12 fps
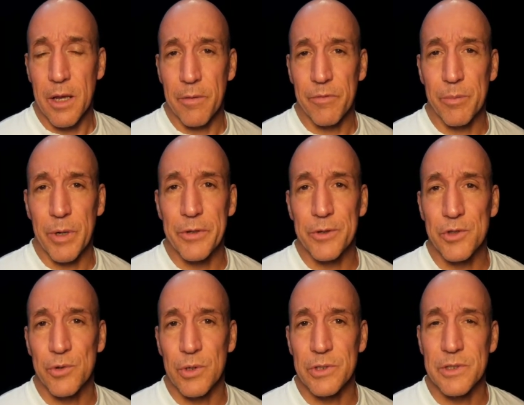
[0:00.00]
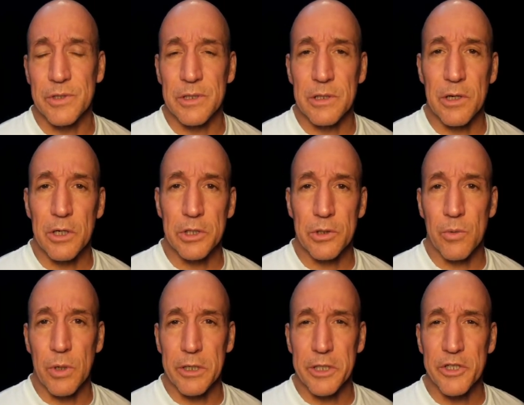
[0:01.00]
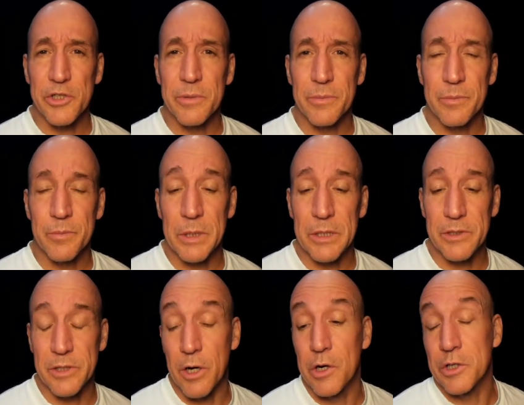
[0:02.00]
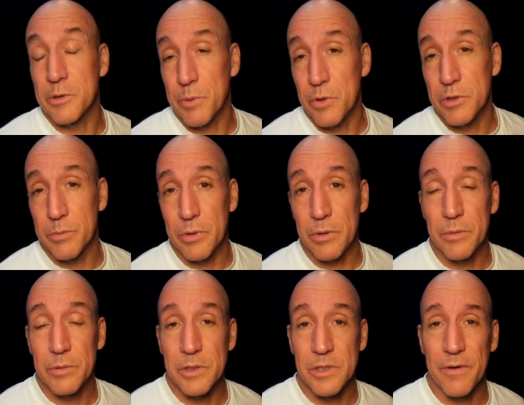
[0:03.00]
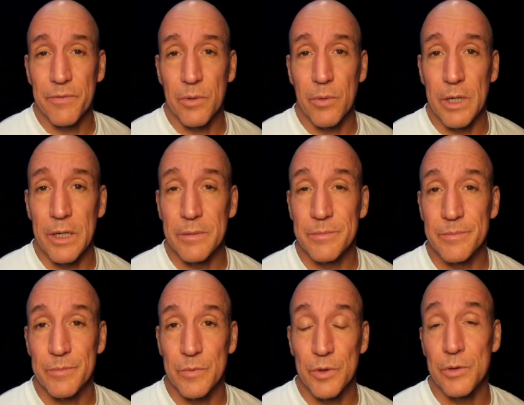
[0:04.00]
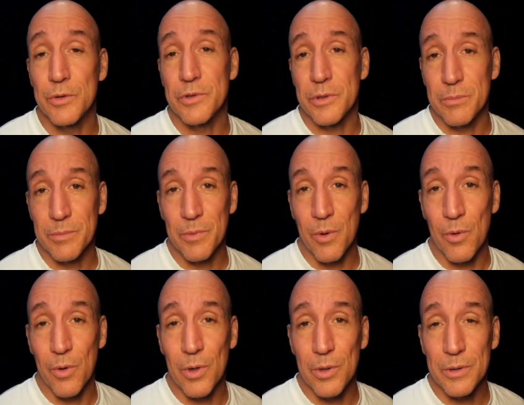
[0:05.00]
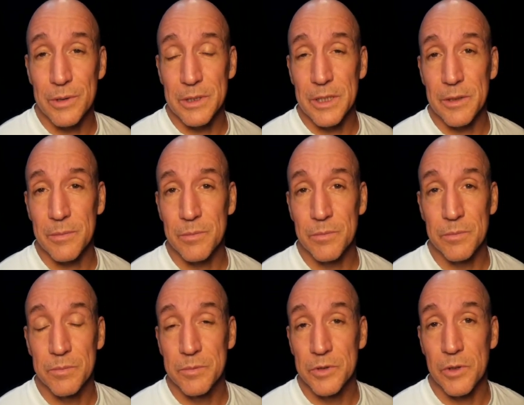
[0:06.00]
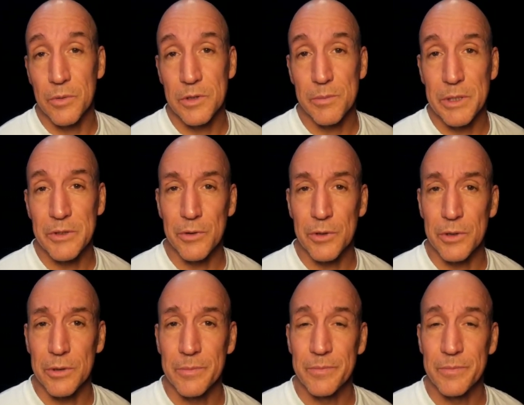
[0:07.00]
from other sources in larger quantities, because they are disposable, because after a while you lose them or they don't smell so good.